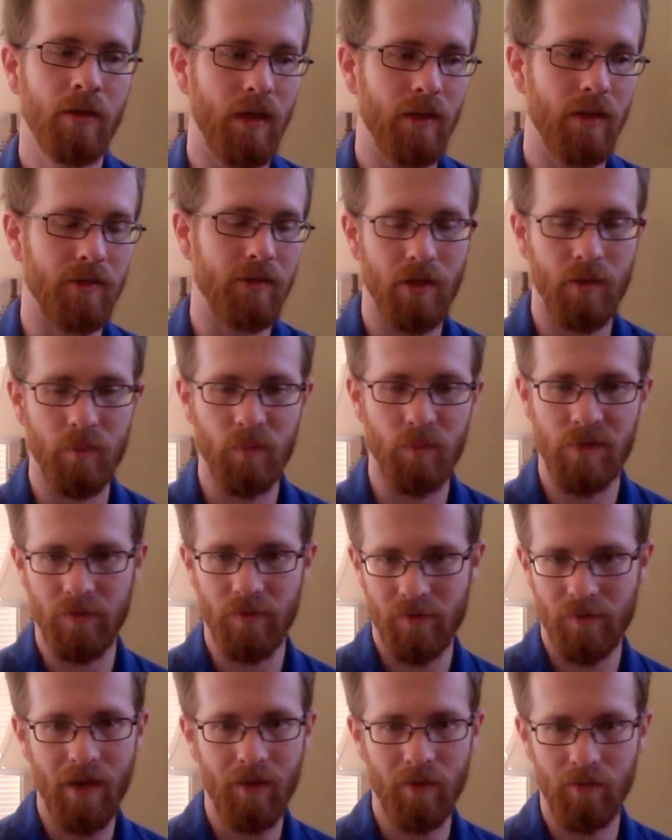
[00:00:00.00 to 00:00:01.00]
in terms
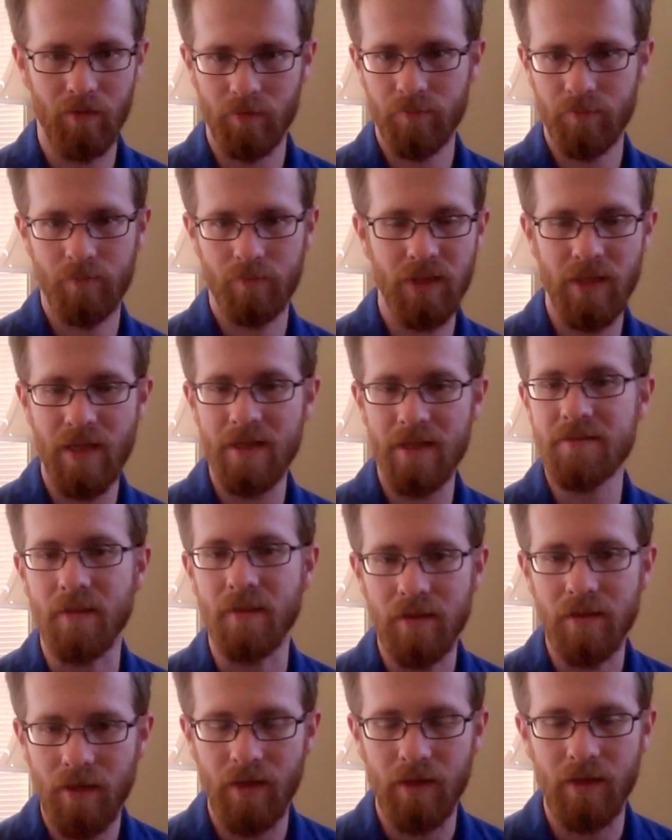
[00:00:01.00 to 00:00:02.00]
of how
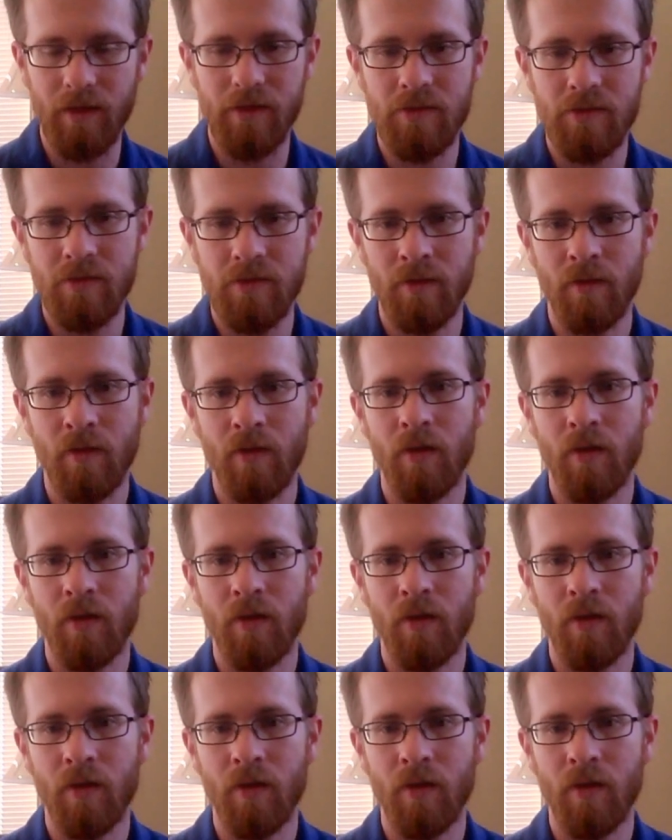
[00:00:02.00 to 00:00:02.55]
pleasant it is,